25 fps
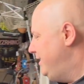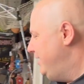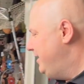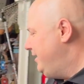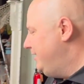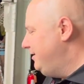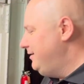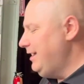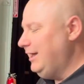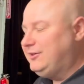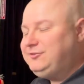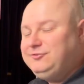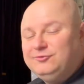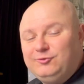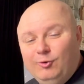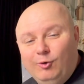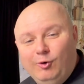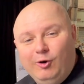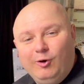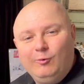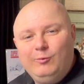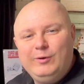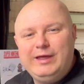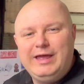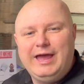Next
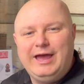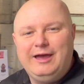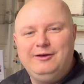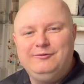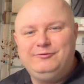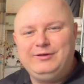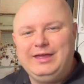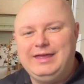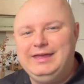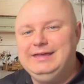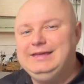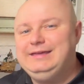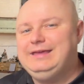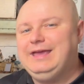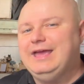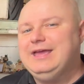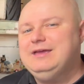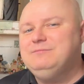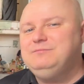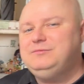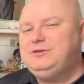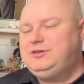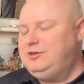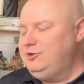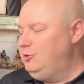door, we have a
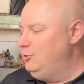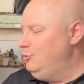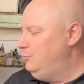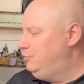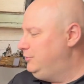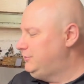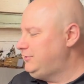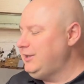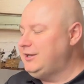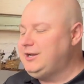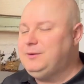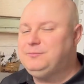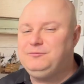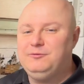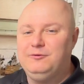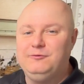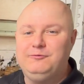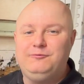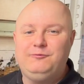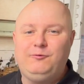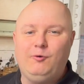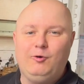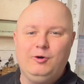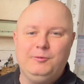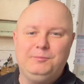GameCube set up for
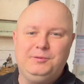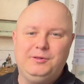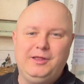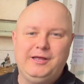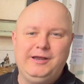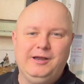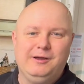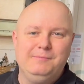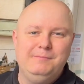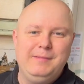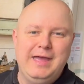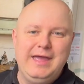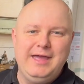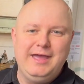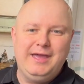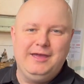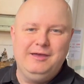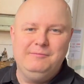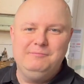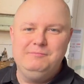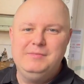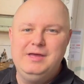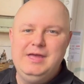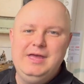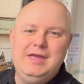4-player
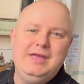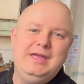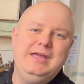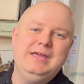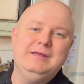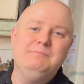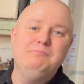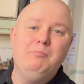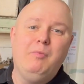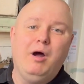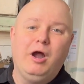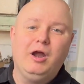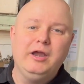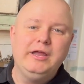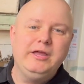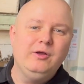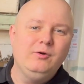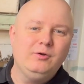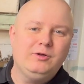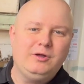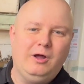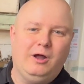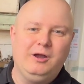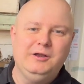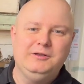mayhem in Mario
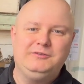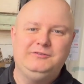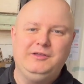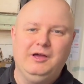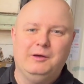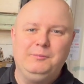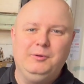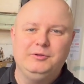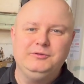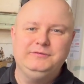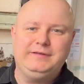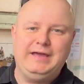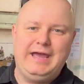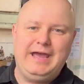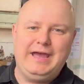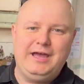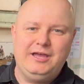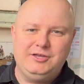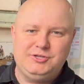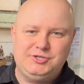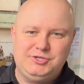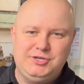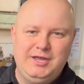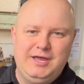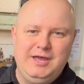Kart Double
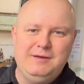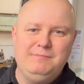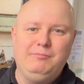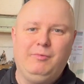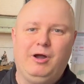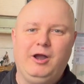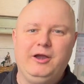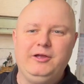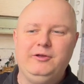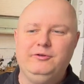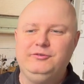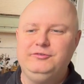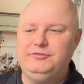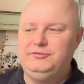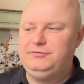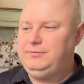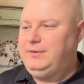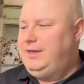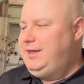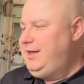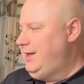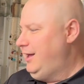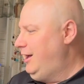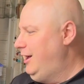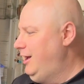Dash, Mario's
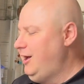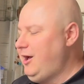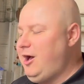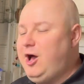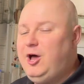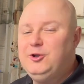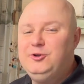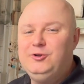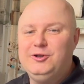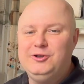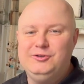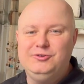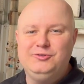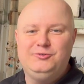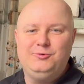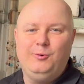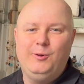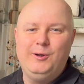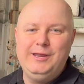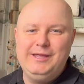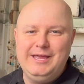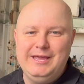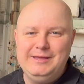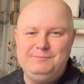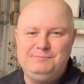
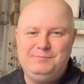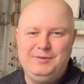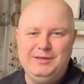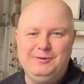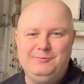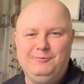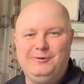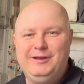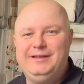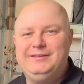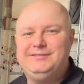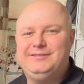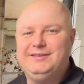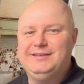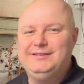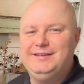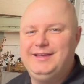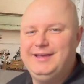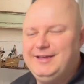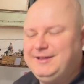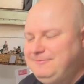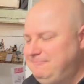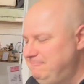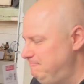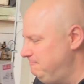128-bit racing
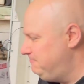game.